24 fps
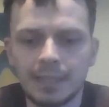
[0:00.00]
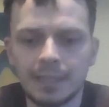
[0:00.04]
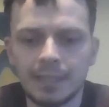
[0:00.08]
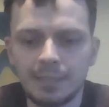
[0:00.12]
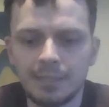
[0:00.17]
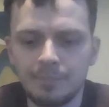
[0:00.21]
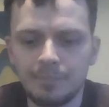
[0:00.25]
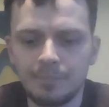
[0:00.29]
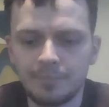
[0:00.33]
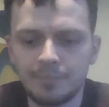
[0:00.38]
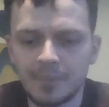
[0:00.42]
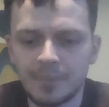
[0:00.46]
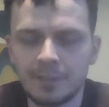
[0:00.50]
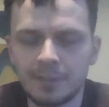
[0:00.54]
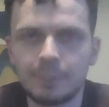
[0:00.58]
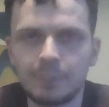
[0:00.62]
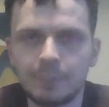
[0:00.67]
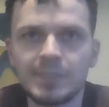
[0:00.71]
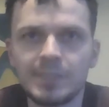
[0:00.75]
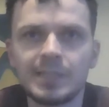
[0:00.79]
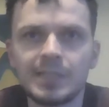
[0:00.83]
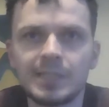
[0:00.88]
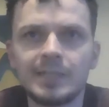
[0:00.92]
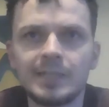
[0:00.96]
I
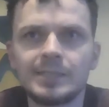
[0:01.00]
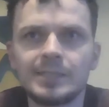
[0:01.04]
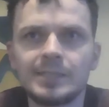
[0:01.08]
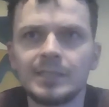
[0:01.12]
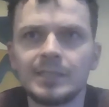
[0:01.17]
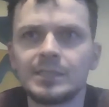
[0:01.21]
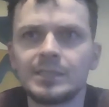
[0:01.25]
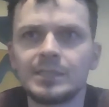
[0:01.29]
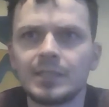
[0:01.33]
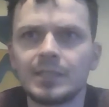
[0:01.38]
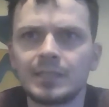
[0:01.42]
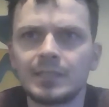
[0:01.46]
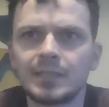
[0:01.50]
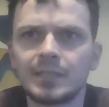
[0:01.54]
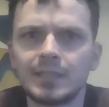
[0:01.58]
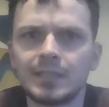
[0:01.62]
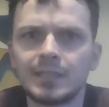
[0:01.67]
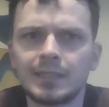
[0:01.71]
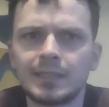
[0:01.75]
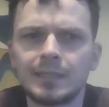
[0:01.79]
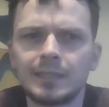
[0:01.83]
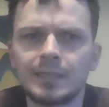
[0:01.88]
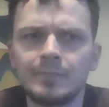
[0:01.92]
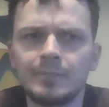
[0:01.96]
basically did
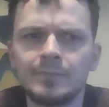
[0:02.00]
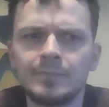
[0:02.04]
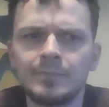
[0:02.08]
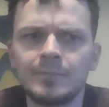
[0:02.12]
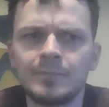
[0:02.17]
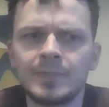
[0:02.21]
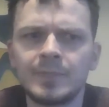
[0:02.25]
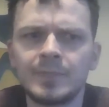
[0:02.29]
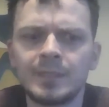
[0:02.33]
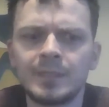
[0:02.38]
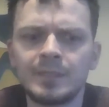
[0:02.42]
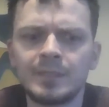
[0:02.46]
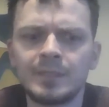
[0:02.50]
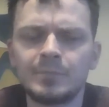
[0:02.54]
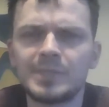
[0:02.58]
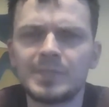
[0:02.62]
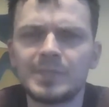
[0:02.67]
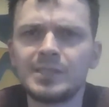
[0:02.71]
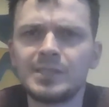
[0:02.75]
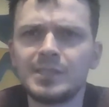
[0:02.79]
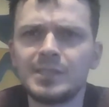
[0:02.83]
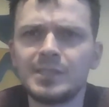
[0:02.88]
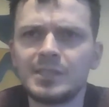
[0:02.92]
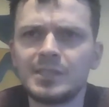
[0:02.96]

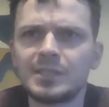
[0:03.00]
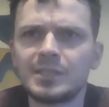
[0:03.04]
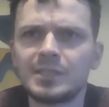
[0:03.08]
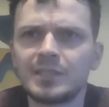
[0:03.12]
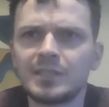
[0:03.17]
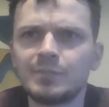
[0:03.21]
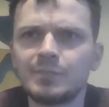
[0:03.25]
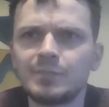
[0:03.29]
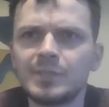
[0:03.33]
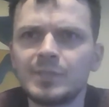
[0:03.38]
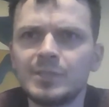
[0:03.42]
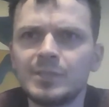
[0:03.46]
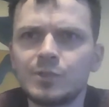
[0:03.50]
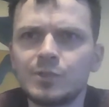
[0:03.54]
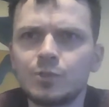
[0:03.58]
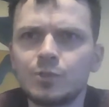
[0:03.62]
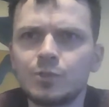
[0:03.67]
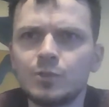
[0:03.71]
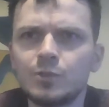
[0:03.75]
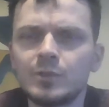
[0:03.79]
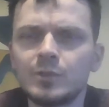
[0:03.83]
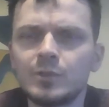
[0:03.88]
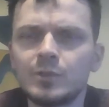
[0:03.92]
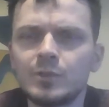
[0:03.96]
business in business
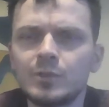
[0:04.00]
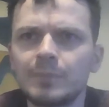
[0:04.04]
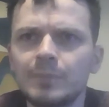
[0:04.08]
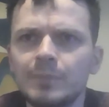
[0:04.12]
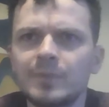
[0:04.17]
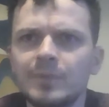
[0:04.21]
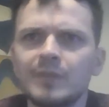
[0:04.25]
school.